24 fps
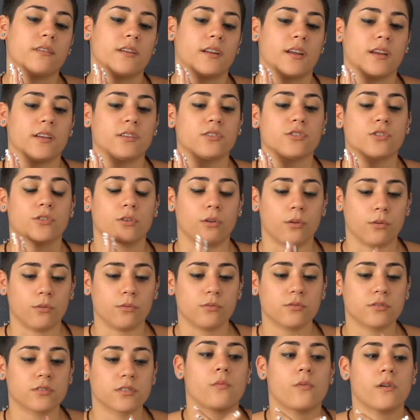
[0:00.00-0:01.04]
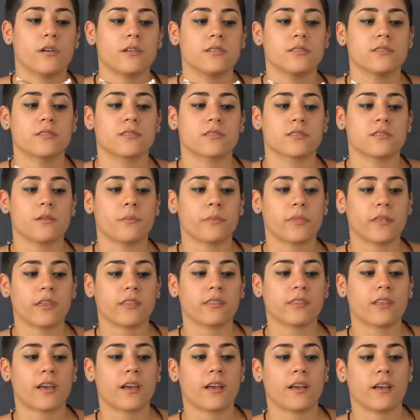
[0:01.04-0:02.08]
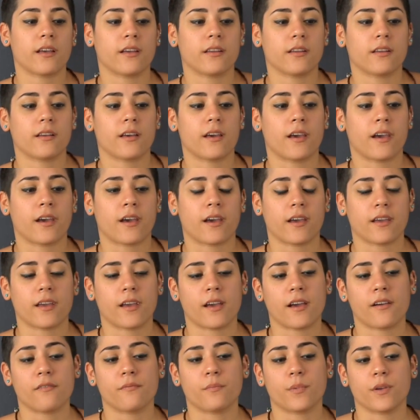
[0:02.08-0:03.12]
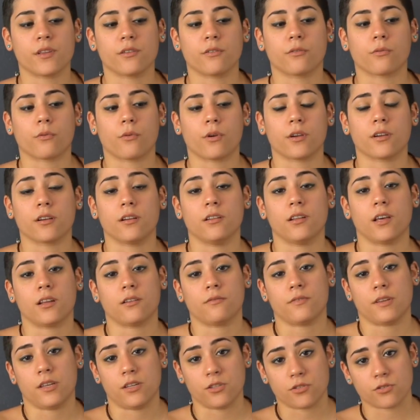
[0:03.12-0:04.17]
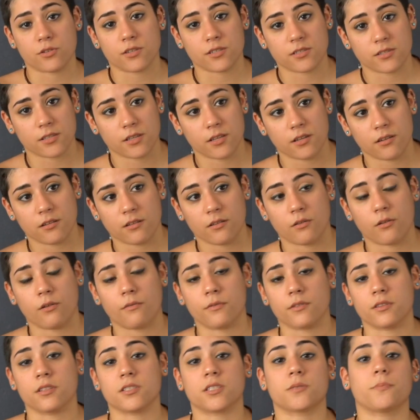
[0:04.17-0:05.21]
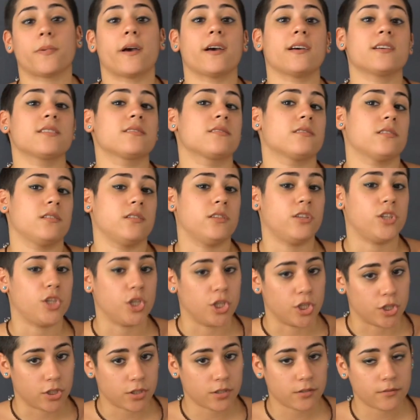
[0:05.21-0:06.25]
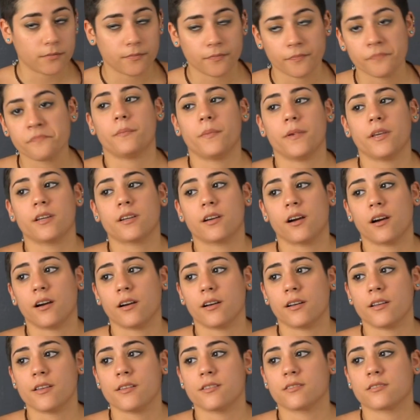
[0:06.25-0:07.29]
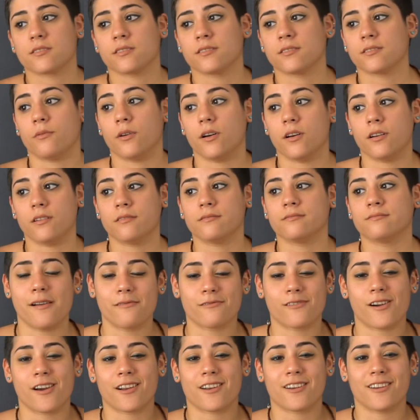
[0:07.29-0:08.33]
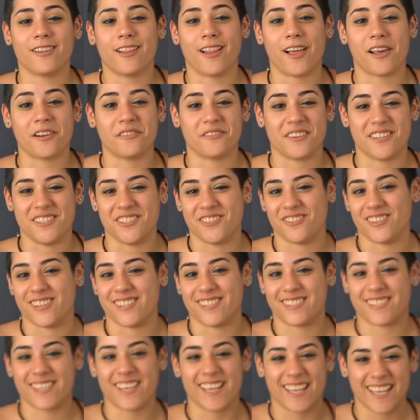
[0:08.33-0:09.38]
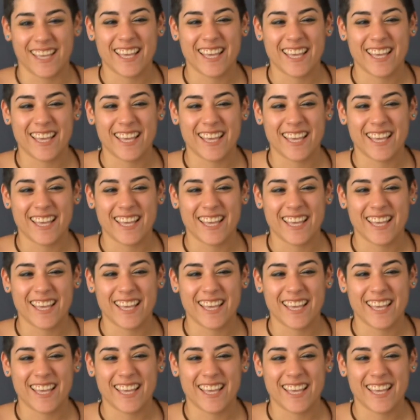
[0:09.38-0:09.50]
that I chose was something that I have been growing a lot of interest in over this past year because, well, I've gotten a lot of injuries